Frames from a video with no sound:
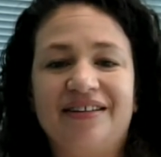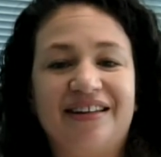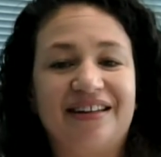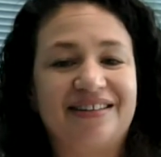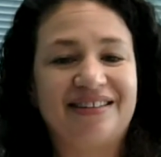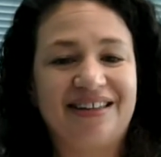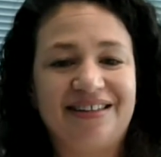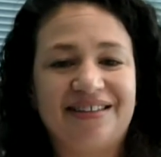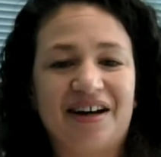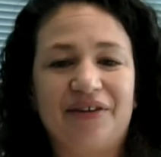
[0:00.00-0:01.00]
that
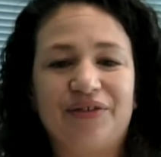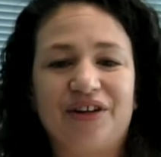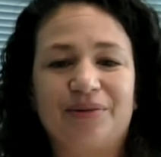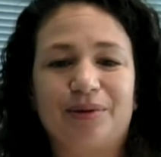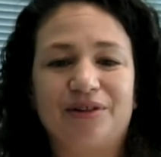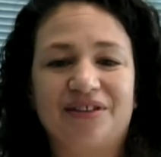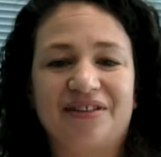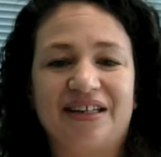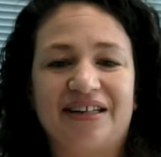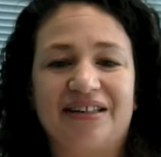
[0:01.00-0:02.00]
exceeds half the exposure
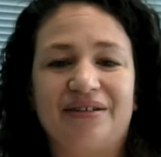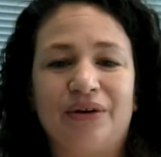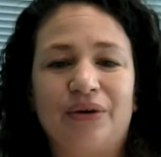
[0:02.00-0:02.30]
standard,